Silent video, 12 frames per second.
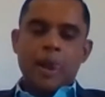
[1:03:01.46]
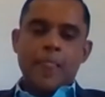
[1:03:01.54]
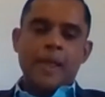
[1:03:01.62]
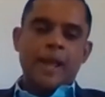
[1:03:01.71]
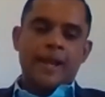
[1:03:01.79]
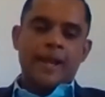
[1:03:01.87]

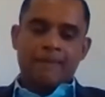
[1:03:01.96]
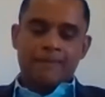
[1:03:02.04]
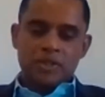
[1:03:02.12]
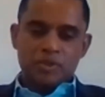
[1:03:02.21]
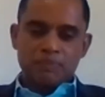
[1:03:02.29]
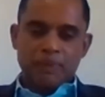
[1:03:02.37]
and our
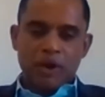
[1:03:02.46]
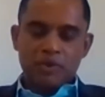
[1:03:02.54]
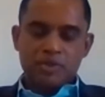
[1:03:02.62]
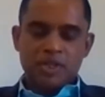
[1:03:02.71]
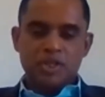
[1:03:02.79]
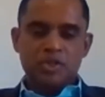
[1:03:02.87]

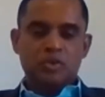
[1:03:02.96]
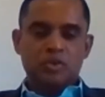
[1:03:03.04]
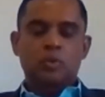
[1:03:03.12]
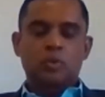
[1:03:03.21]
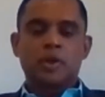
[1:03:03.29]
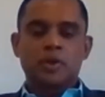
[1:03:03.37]
spouses,
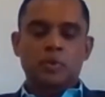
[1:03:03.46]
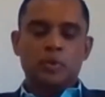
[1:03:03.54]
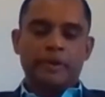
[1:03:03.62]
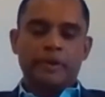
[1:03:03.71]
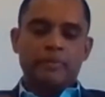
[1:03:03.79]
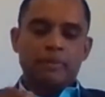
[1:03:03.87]
who, who
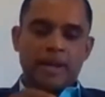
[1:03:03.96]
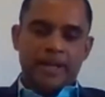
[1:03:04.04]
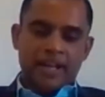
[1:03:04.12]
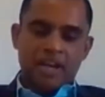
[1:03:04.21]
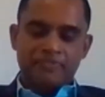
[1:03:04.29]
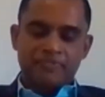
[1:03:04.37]
will be my
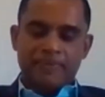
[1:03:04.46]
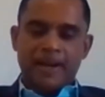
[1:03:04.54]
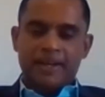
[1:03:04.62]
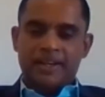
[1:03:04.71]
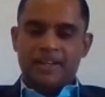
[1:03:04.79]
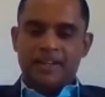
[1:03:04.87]
life
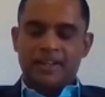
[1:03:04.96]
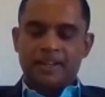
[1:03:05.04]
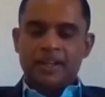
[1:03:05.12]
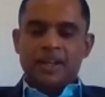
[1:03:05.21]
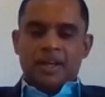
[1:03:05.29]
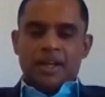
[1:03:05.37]
partner,
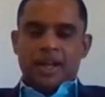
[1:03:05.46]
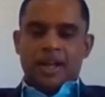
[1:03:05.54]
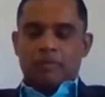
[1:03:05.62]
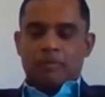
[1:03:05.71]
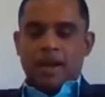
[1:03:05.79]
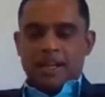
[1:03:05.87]

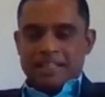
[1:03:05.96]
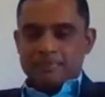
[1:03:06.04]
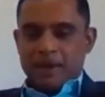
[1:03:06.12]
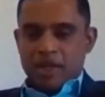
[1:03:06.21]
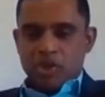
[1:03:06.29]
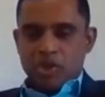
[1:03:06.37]
and what is
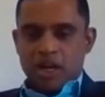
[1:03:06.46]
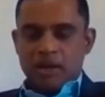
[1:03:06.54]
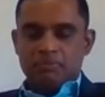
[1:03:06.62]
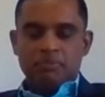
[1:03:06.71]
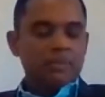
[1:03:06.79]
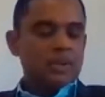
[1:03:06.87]
my
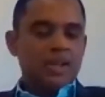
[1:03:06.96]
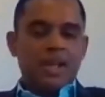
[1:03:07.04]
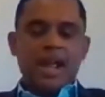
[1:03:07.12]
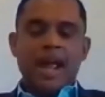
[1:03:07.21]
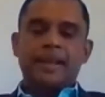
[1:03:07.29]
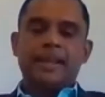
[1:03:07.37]
job,
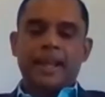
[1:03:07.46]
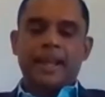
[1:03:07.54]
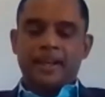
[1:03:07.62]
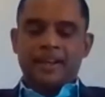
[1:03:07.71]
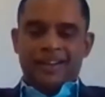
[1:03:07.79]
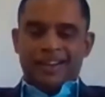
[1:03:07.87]
and
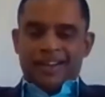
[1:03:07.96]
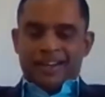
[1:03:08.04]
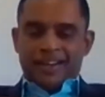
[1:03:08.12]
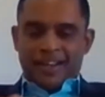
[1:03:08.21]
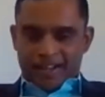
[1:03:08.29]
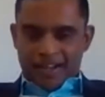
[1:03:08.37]
then
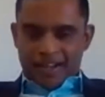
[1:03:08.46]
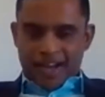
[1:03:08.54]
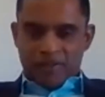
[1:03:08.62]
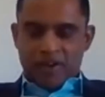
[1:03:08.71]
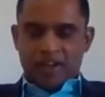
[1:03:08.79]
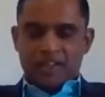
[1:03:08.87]
then, then
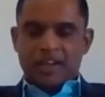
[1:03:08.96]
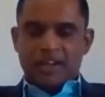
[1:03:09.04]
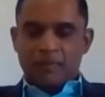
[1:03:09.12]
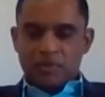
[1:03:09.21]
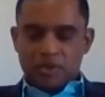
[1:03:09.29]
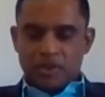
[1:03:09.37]
when it
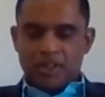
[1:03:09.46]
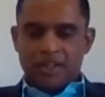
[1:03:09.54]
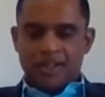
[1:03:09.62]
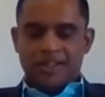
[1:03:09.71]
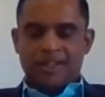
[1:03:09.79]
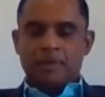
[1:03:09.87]
comes to
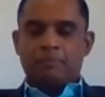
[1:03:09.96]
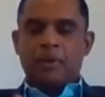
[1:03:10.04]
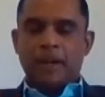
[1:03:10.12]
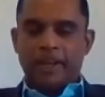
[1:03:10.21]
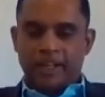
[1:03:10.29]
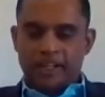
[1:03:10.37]
the, the
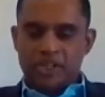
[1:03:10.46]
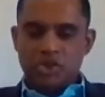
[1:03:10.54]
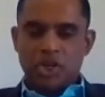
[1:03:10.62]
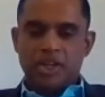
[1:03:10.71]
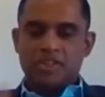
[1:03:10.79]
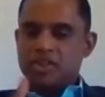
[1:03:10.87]
political
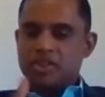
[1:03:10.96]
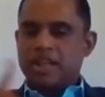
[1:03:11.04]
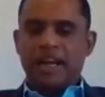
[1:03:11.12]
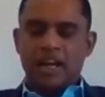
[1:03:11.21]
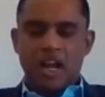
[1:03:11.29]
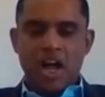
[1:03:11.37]
choices, there
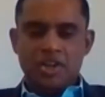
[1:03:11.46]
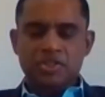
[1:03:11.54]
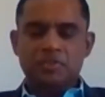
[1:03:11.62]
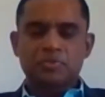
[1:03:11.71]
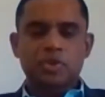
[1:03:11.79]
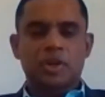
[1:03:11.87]
are lots
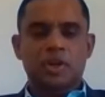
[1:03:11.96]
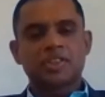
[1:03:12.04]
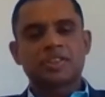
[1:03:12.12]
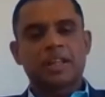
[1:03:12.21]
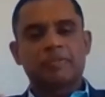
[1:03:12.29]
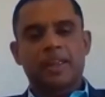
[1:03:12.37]
of choices
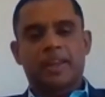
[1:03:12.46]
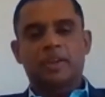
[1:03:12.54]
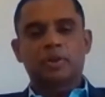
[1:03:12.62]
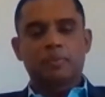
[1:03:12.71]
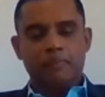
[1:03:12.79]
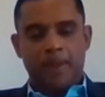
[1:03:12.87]
that we need
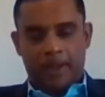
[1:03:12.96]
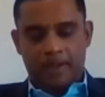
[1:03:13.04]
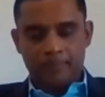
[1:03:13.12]
to make.